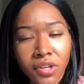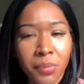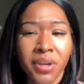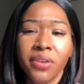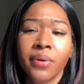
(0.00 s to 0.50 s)

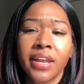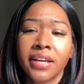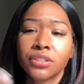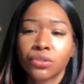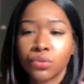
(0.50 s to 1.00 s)
But anyway,
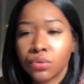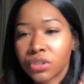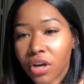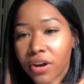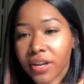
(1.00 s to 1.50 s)
like school
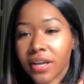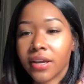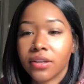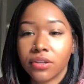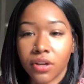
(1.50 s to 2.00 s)
started,
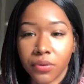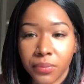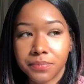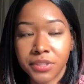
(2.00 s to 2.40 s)
and you know,